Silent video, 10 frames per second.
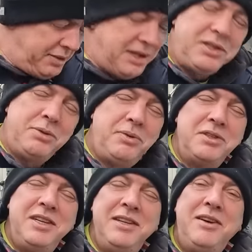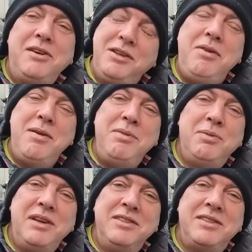so much for watching. I do hope
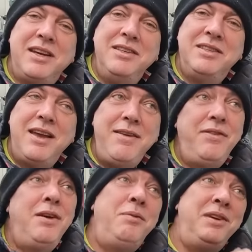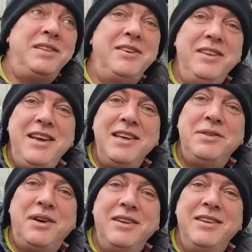you're well and staying safe. We'll see you on the
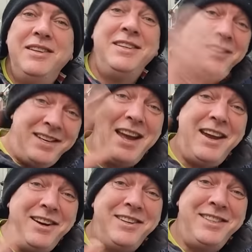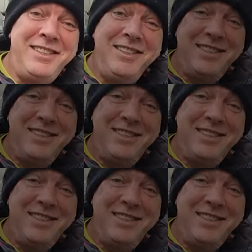next one. Laters!